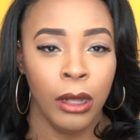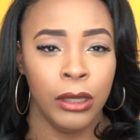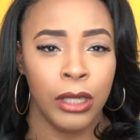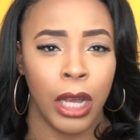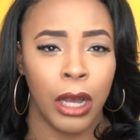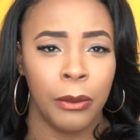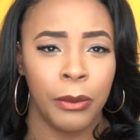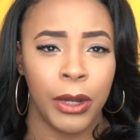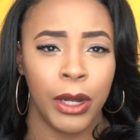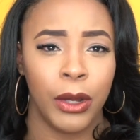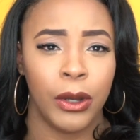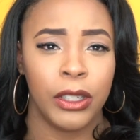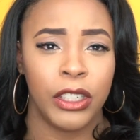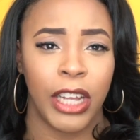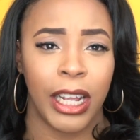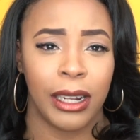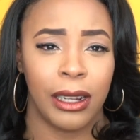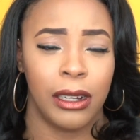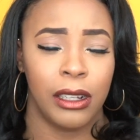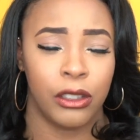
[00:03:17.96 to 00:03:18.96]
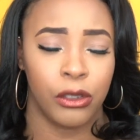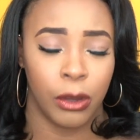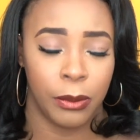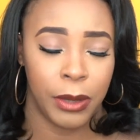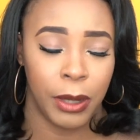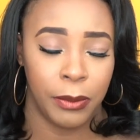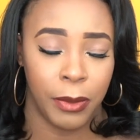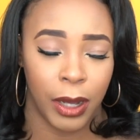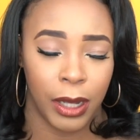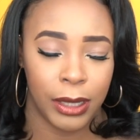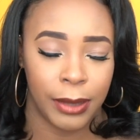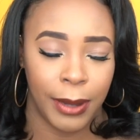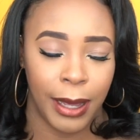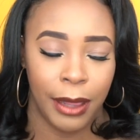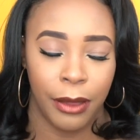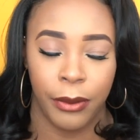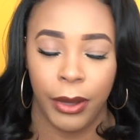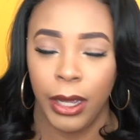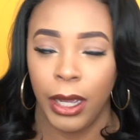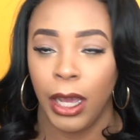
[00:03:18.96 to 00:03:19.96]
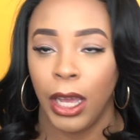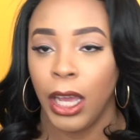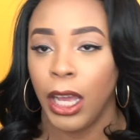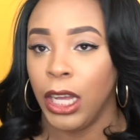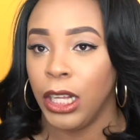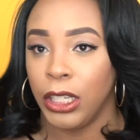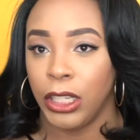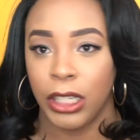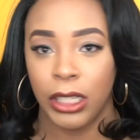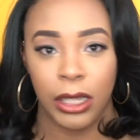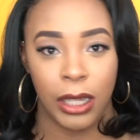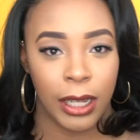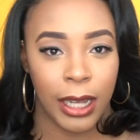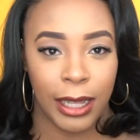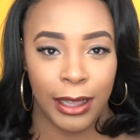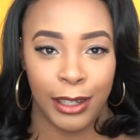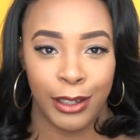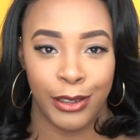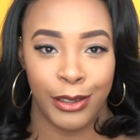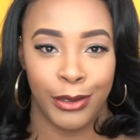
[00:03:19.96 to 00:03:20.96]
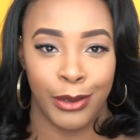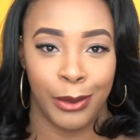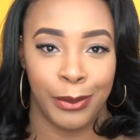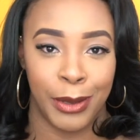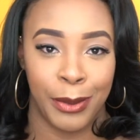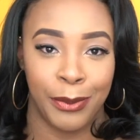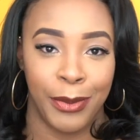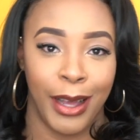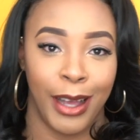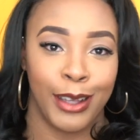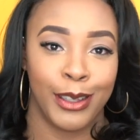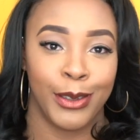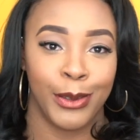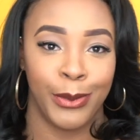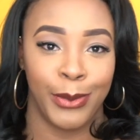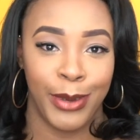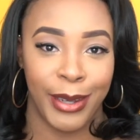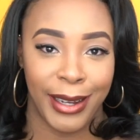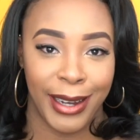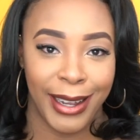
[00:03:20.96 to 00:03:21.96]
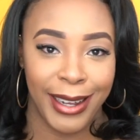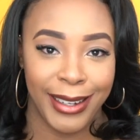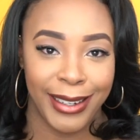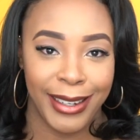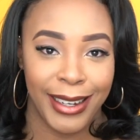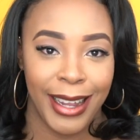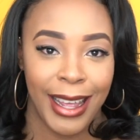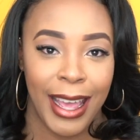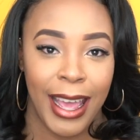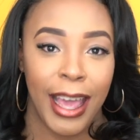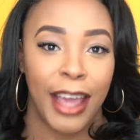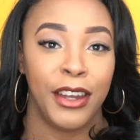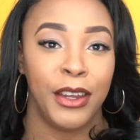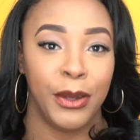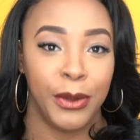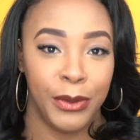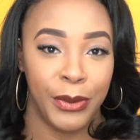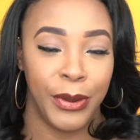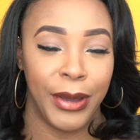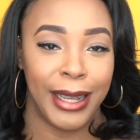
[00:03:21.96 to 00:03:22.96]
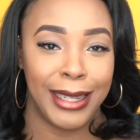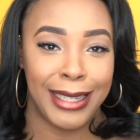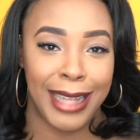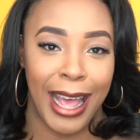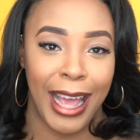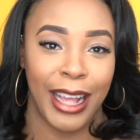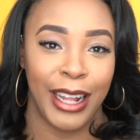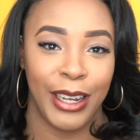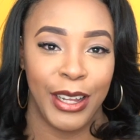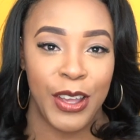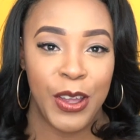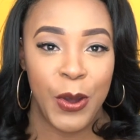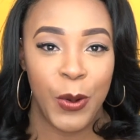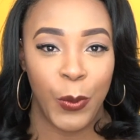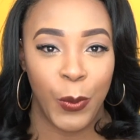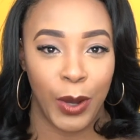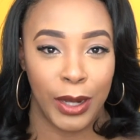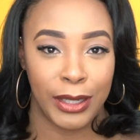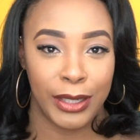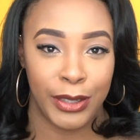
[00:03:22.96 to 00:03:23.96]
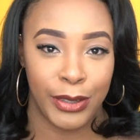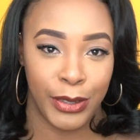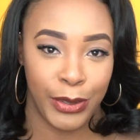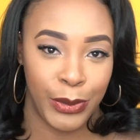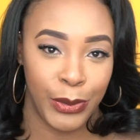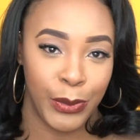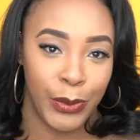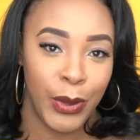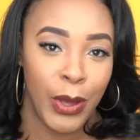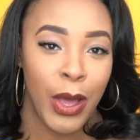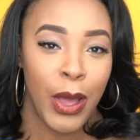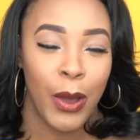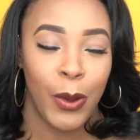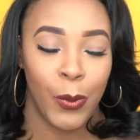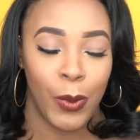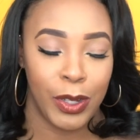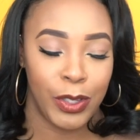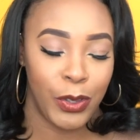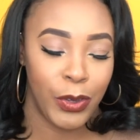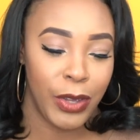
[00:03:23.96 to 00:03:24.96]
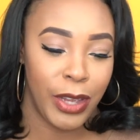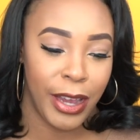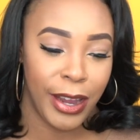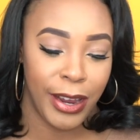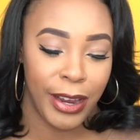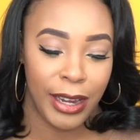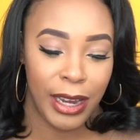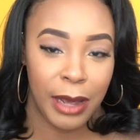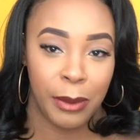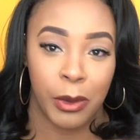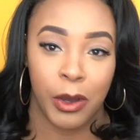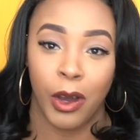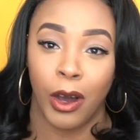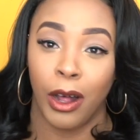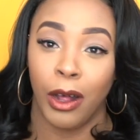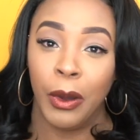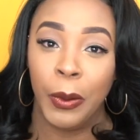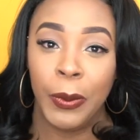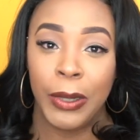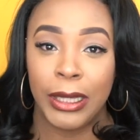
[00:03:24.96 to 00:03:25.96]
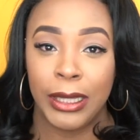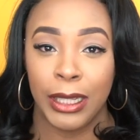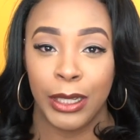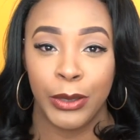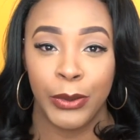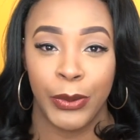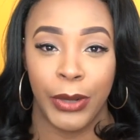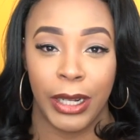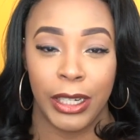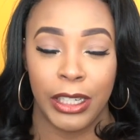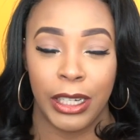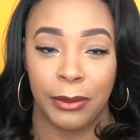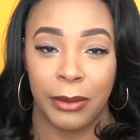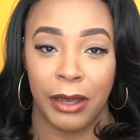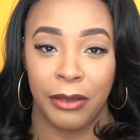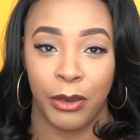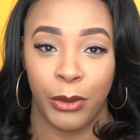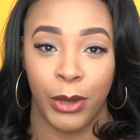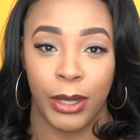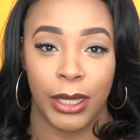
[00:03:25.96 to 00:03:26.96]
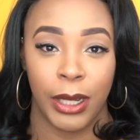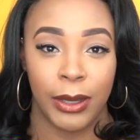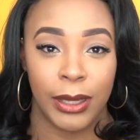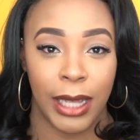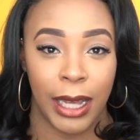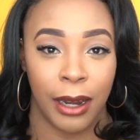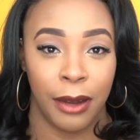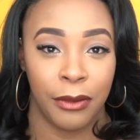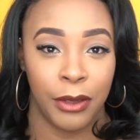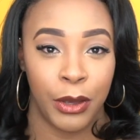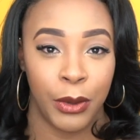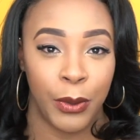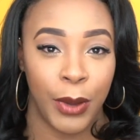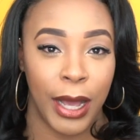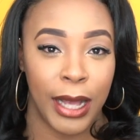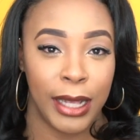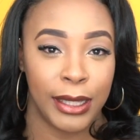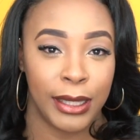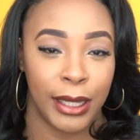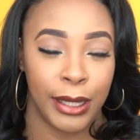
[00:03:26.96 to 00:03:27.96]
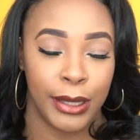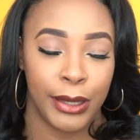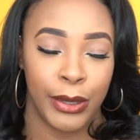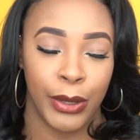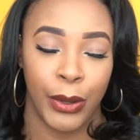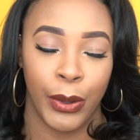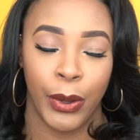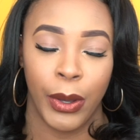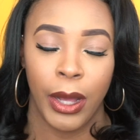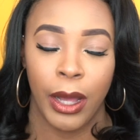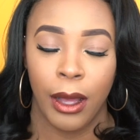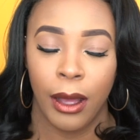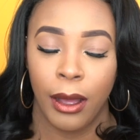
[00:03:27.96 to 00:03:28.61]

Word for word: down below check the description box by the way just look at the description box read it and you'll know exactly what to do once you hear a name call we still do not ship giveaways outside of the US so